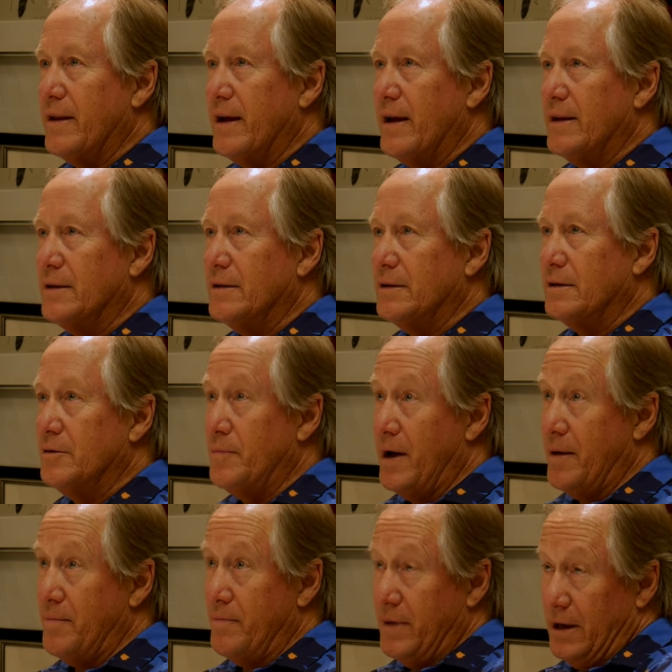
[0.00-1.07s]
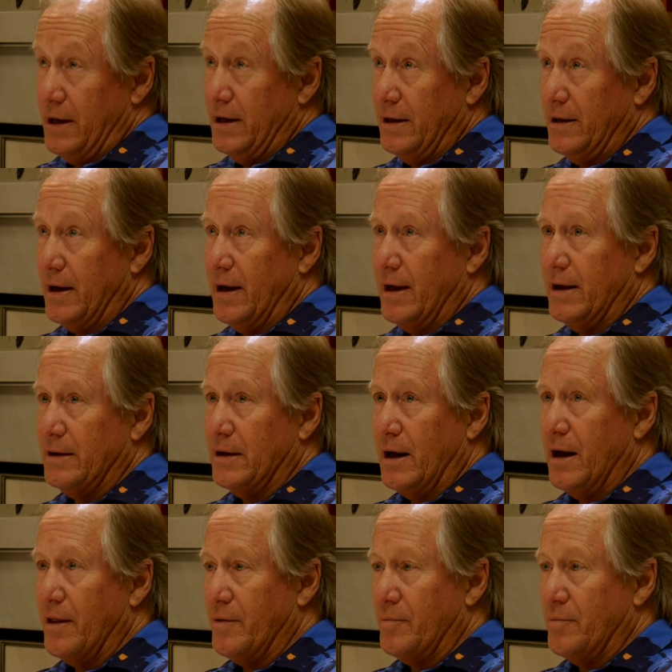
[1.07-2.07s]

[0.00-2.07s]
and you met me, and yeah.